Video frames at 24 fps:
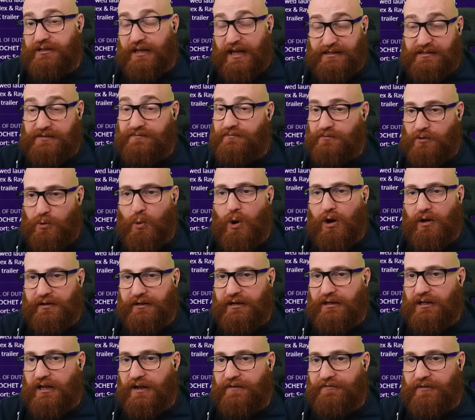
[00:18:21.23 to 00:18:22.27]
That's quality
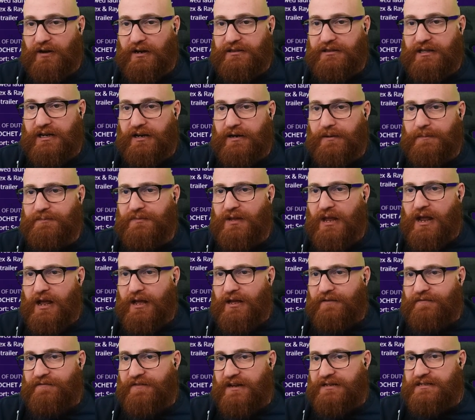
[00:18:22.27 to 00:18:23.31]
of life right there.
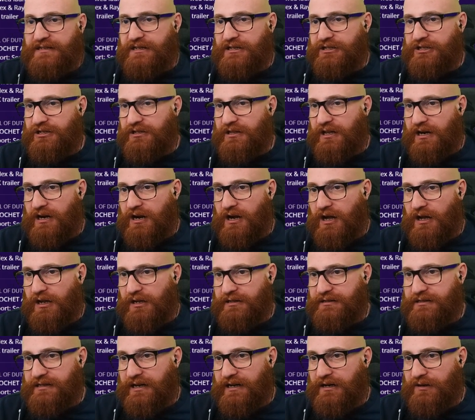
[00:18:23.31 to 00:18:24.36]
Fixed an issue that
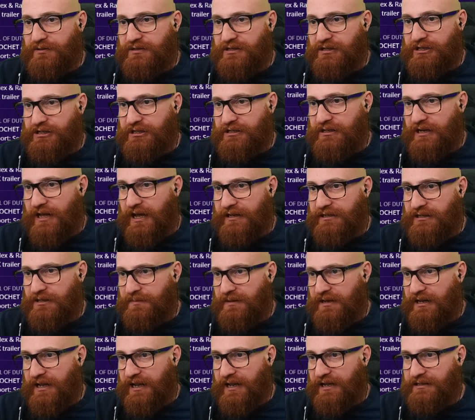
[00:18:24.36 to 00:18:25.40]
caused Inquisition not to
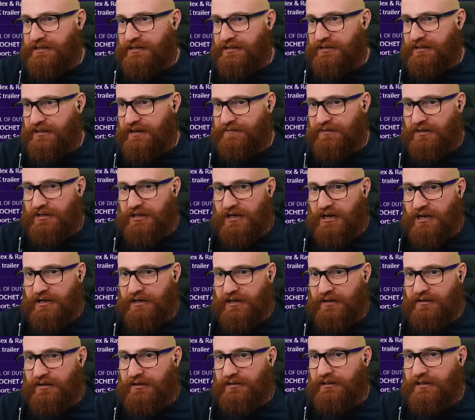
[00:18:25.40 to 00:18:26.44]
be canceled if the
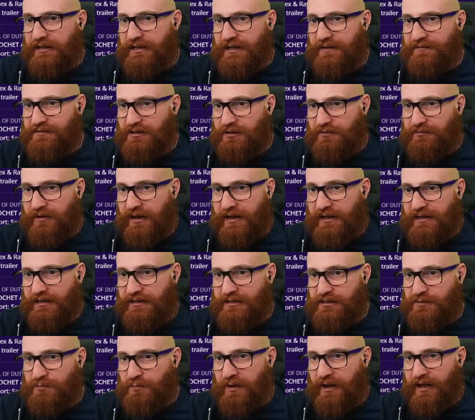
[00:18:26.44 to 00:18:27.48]
target leaves the
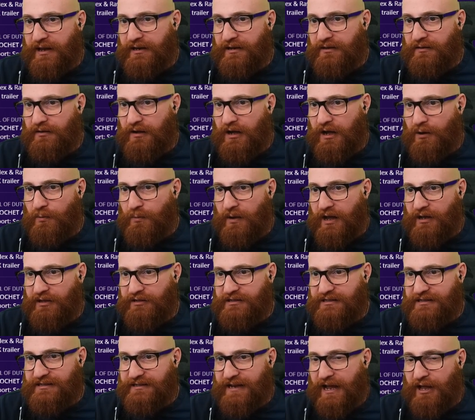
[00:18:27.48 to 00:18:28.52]
radius while
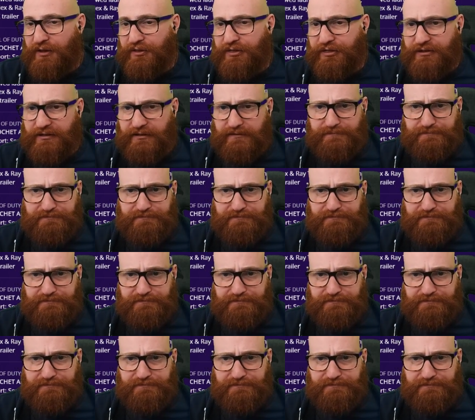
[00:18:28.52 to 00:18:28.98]
stealthed.